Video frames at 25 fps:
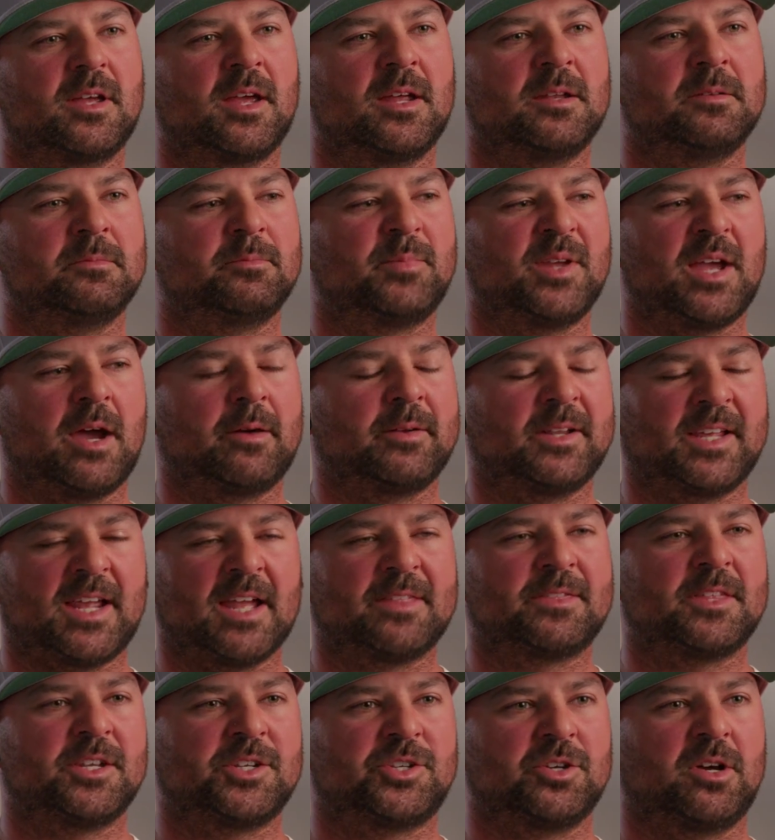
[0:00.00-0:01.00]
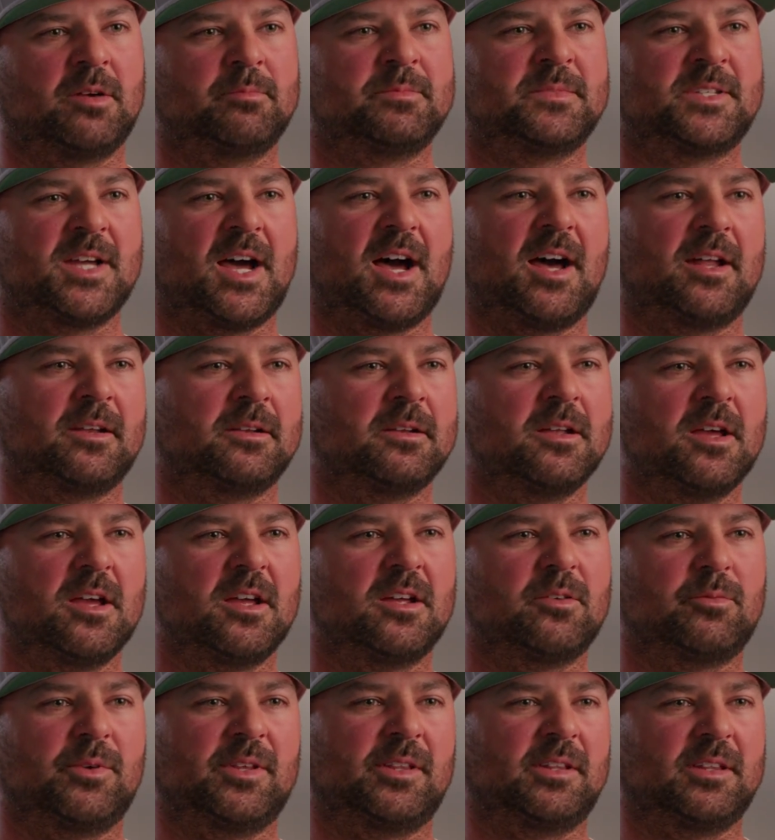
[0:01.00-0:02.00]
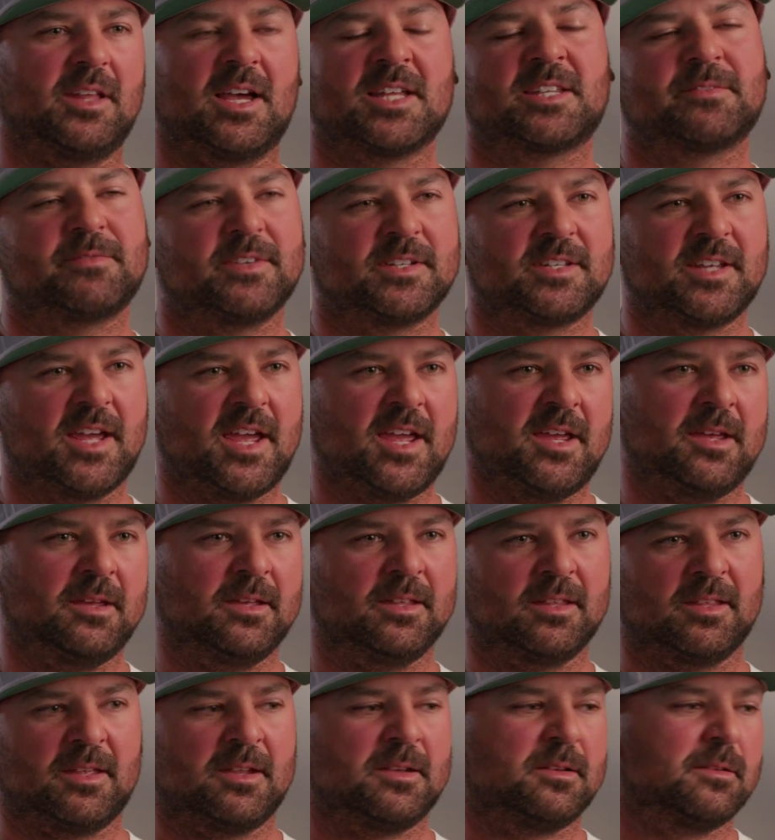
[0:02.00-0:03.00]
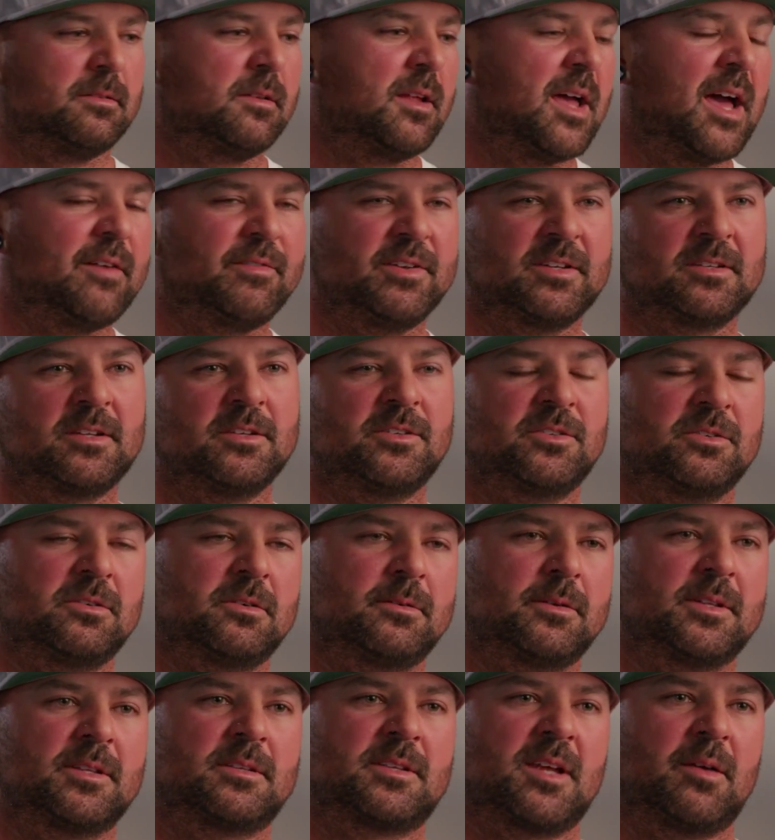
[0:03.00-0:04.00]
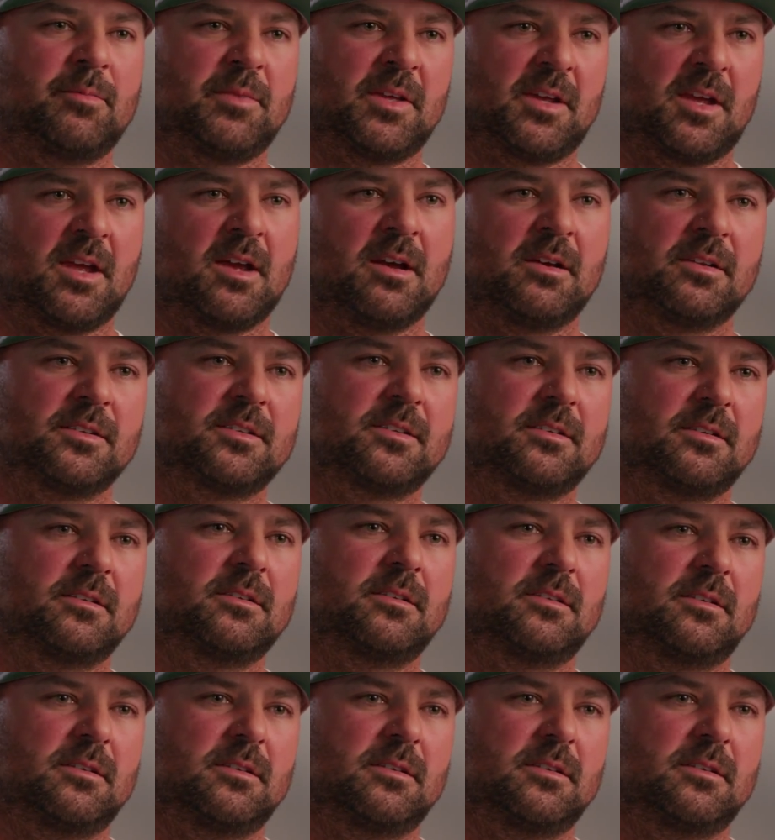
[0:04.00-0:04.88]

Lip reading: and be able to get the job done with less fatigue than having to do it with something else.